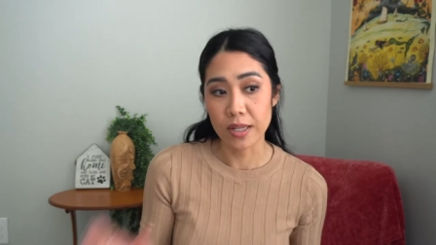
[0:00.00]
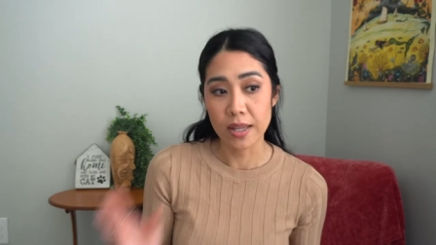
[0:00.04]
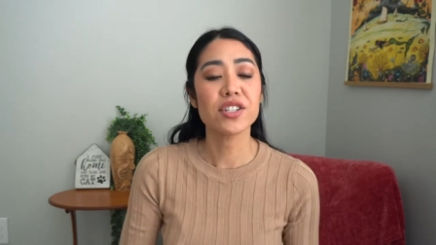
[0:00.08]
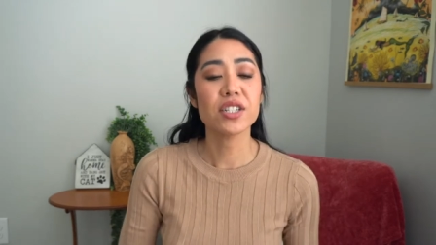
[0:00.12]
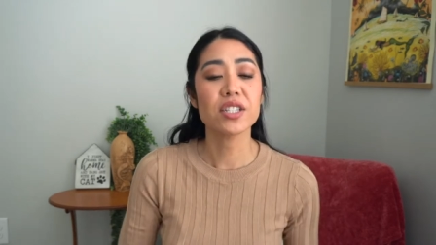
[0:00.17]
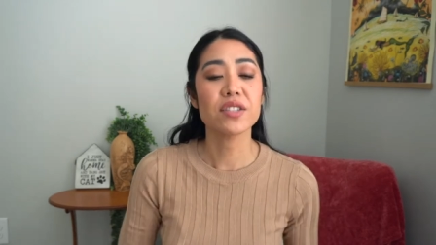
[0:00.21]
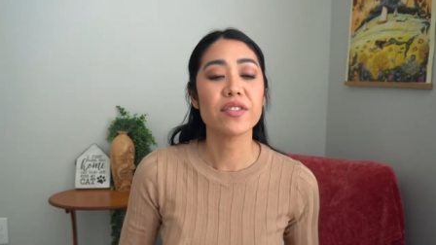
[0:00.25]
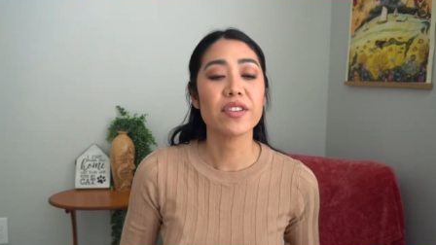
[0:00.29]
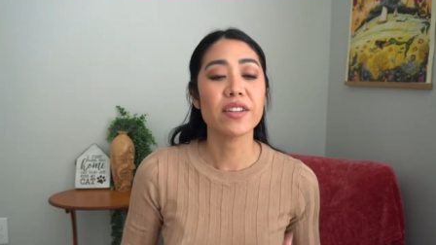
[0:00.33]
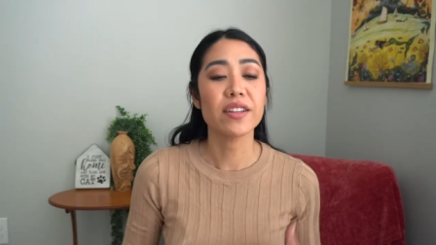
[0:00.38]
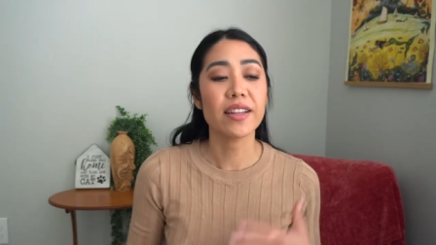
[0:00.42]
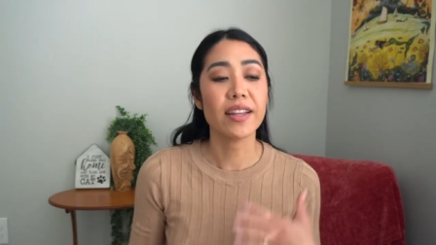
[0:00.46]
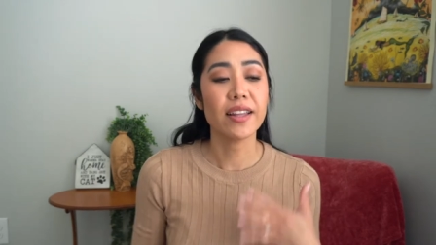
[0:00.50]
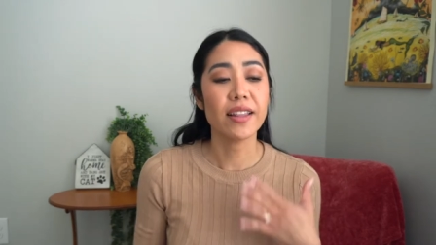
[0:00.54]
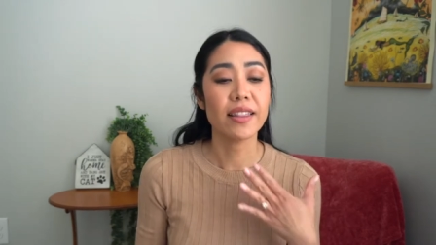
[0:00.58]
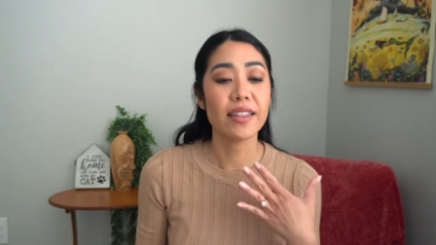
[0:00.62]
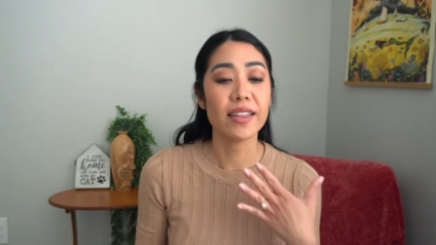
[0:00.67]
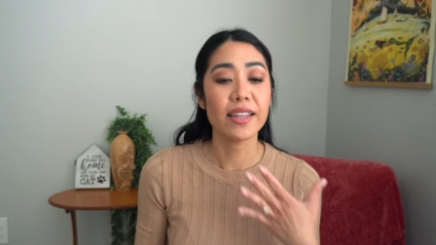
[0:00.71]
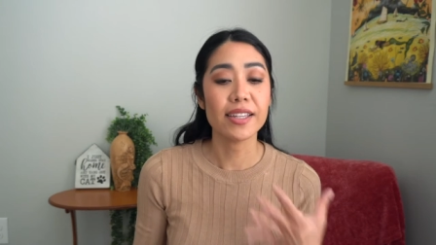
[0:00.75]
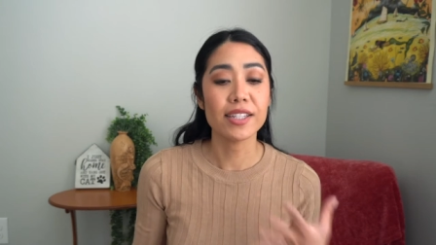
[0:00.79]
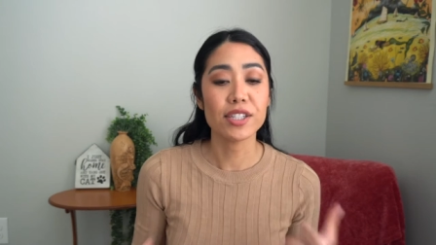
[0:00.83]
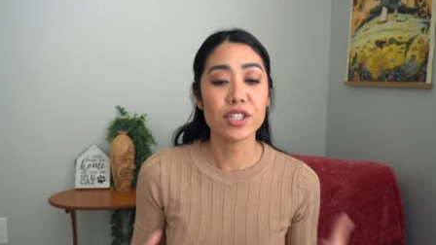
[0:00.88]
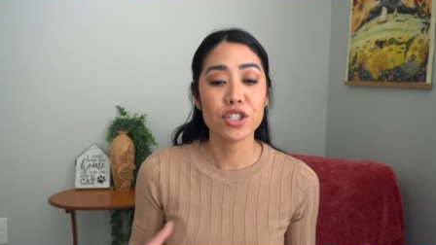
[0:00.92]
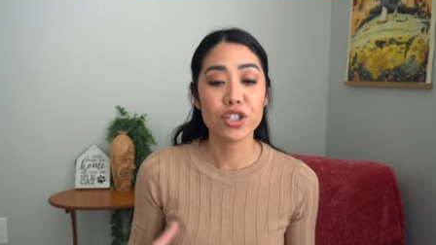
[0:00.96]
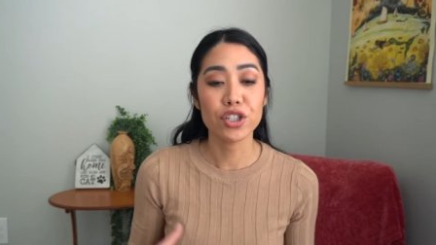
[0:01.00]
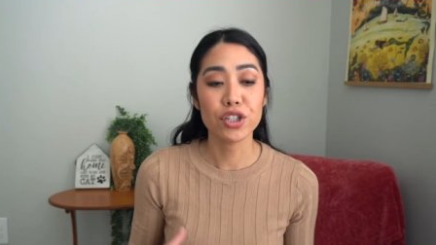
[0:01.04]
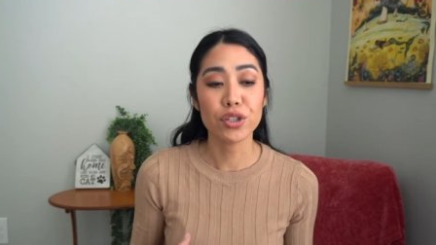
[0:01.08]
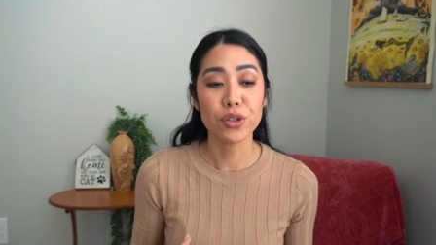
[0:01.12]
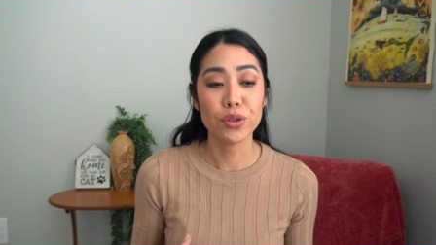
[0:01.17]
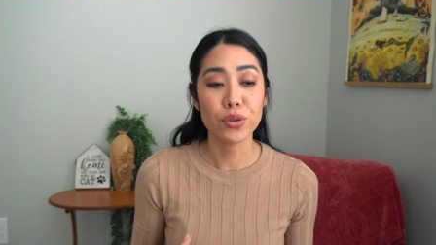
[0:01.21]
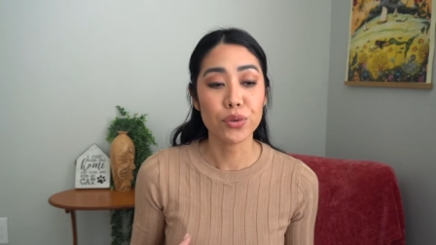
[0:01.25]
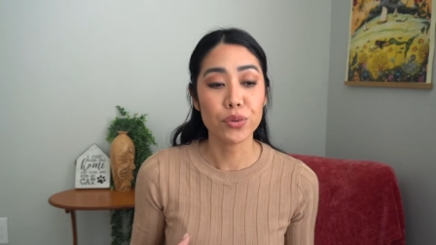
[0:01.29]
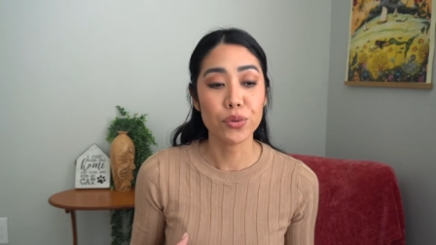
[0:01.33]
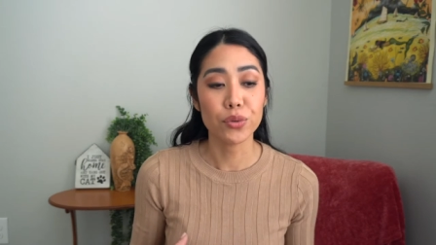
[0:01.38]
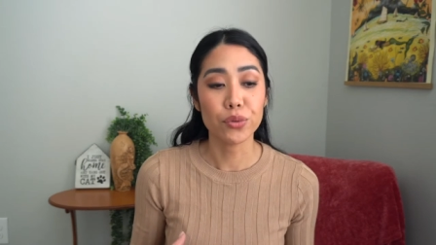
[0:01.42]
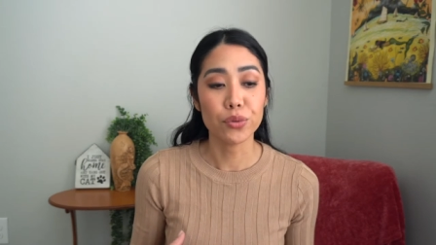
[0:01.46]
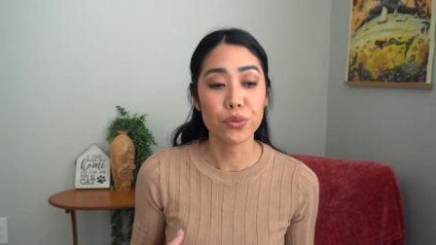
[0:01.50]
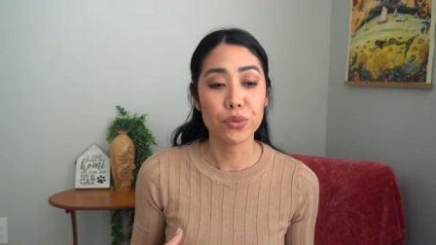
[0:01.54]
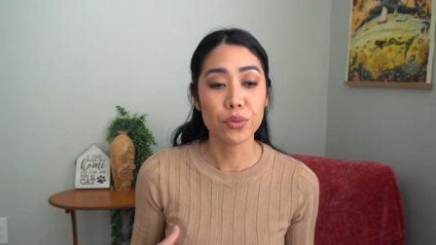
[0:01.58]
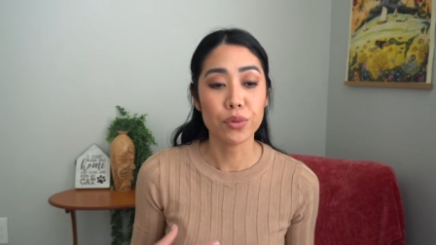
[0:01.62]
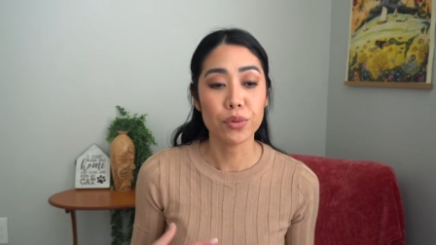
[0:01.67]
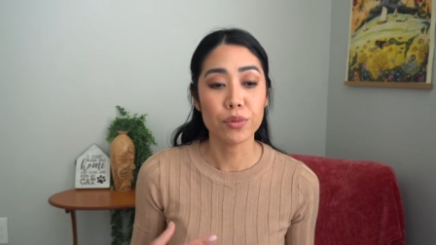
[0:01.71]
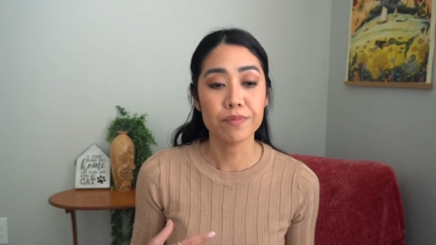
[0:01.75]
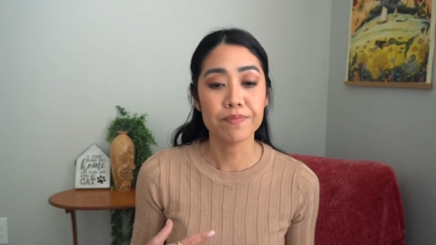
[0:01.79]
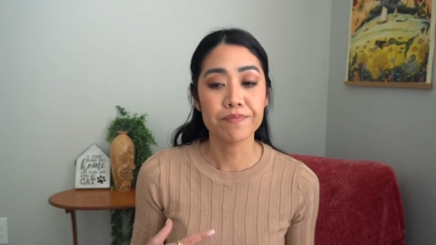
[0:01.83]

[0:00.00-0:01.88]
I just feel like these two